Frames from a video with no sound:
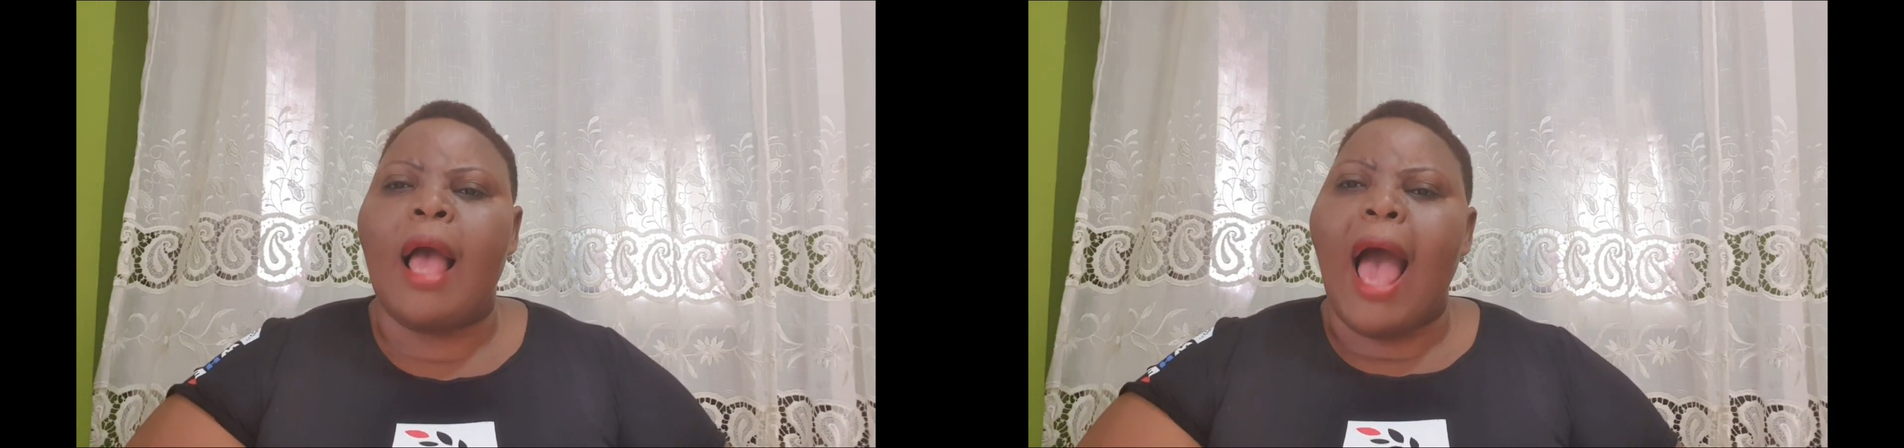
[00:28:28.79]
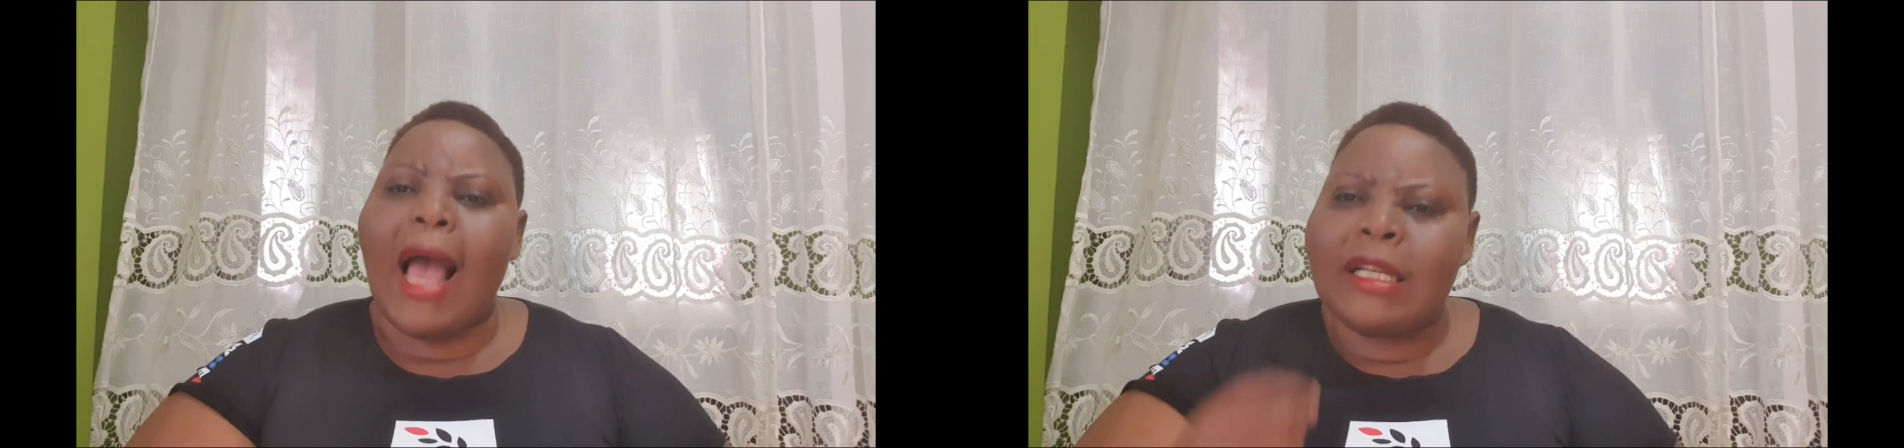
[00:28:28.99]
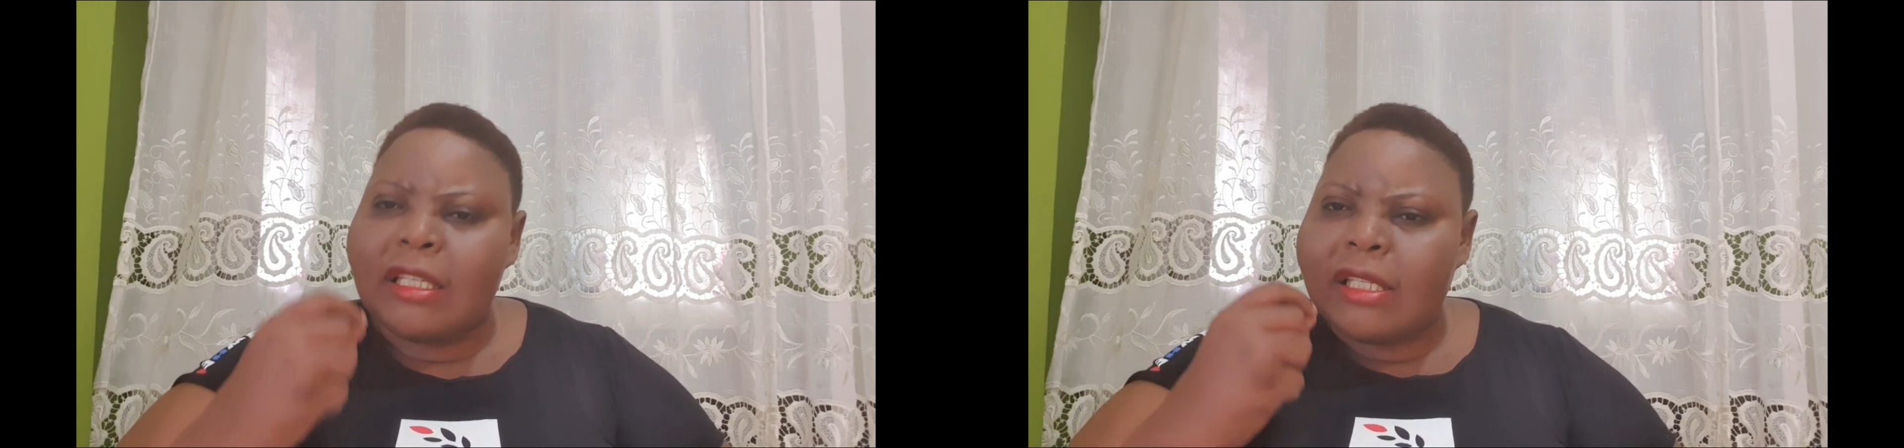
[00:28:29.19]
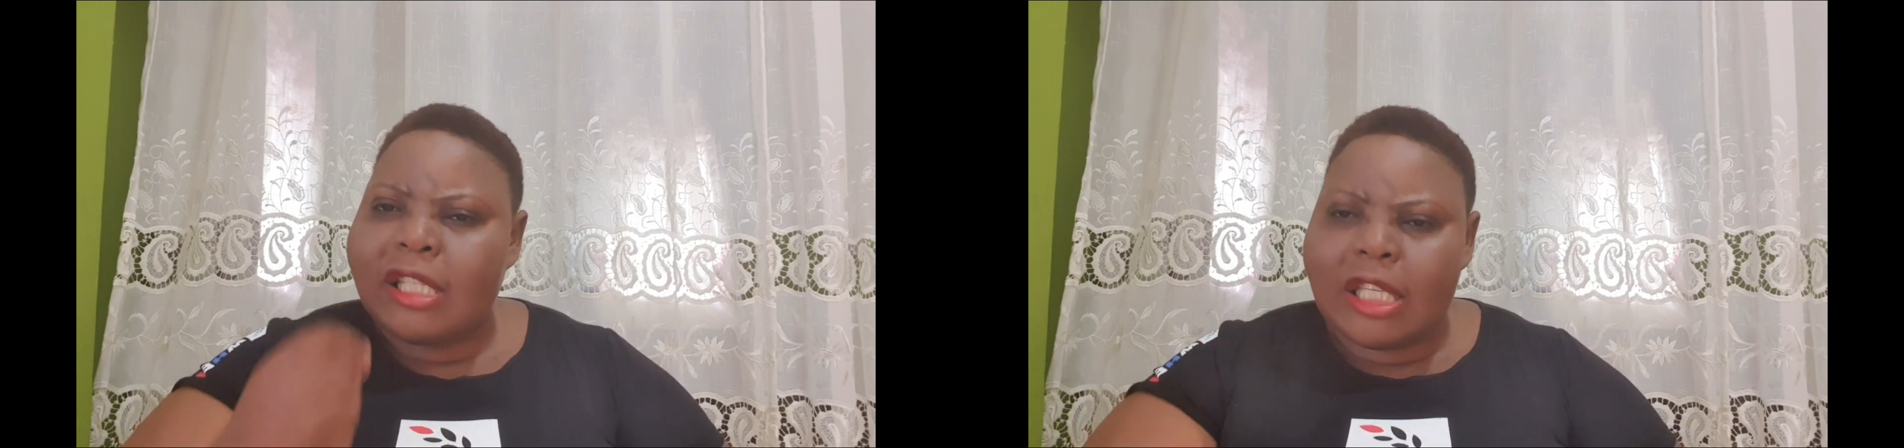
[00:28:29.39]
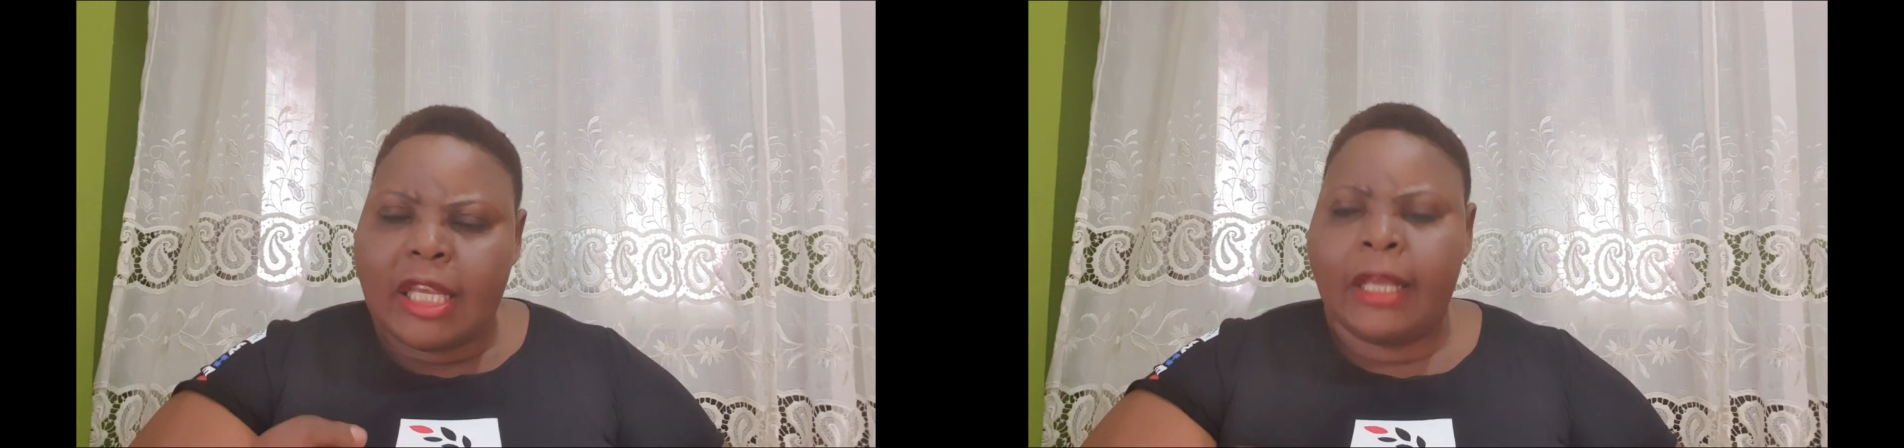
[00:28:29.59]
and
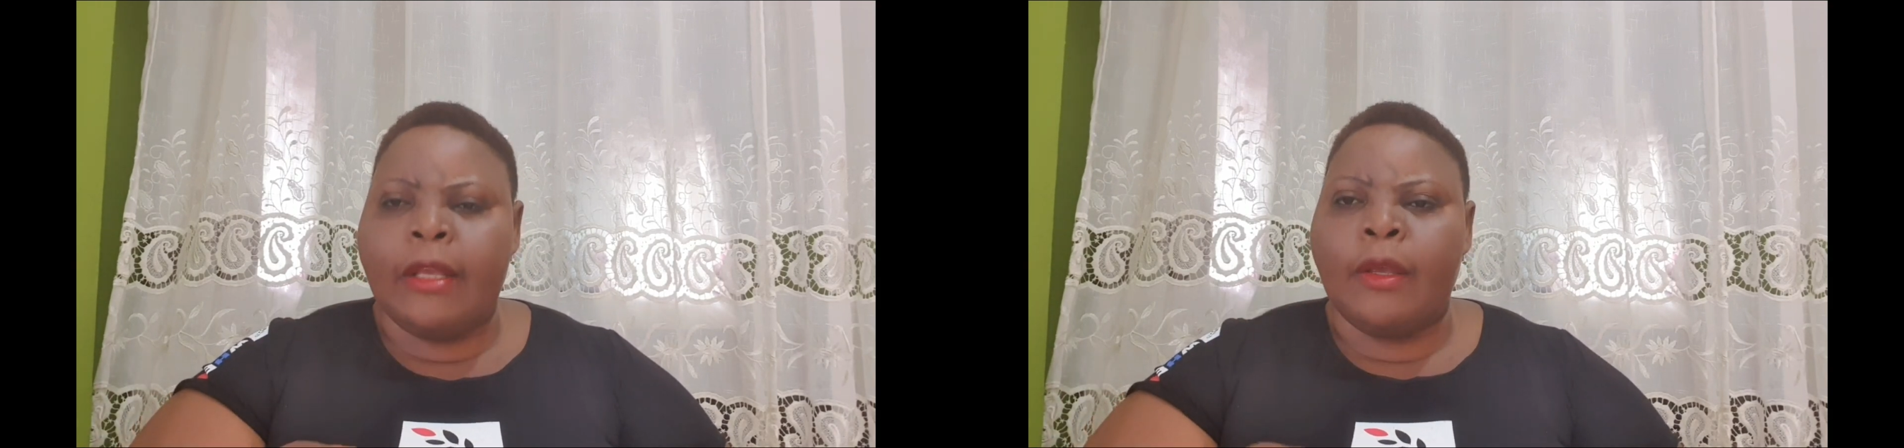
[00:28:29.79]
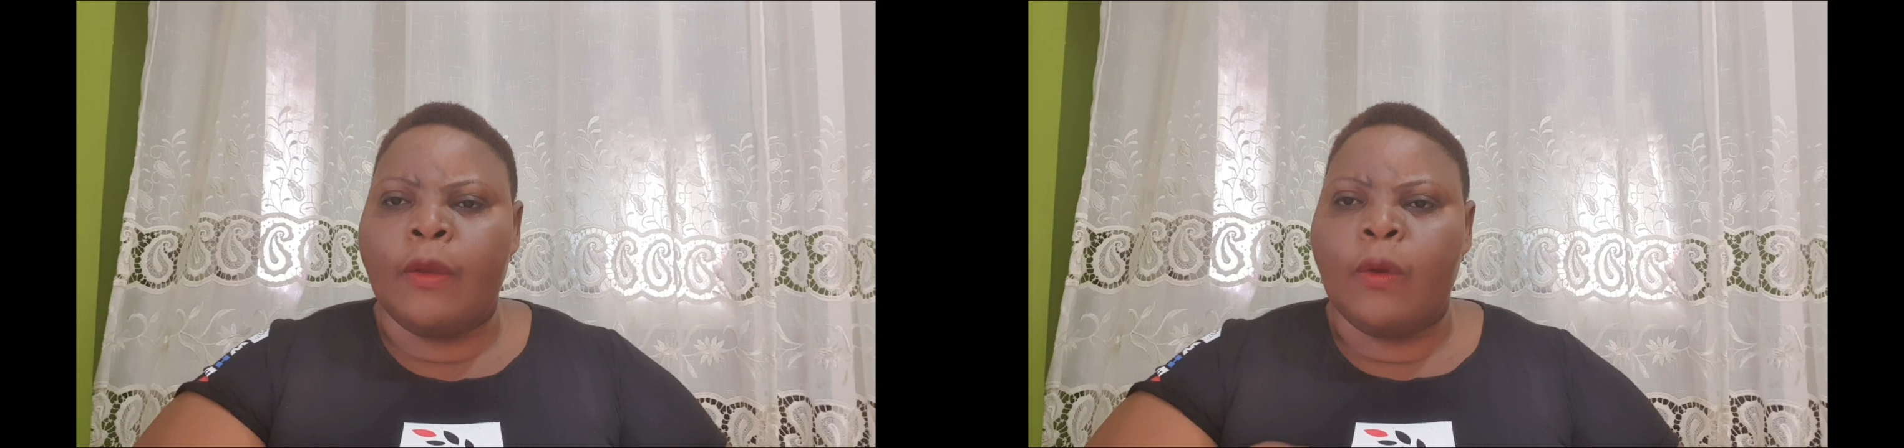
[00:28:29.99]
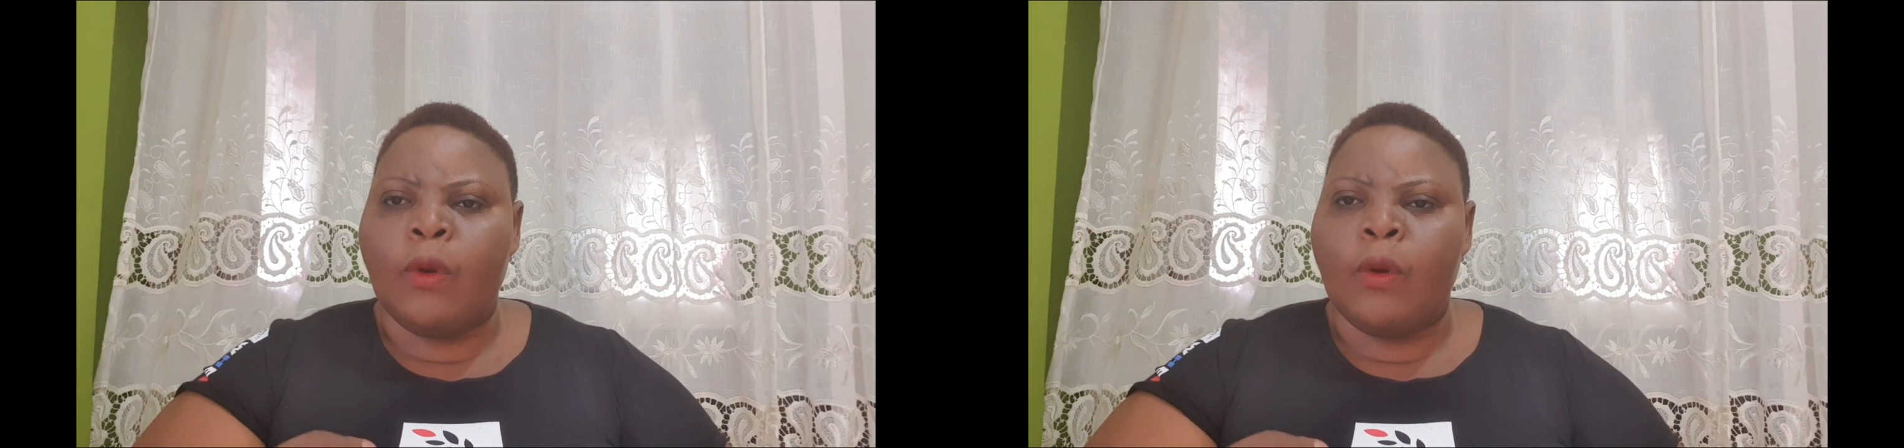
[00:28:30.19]
see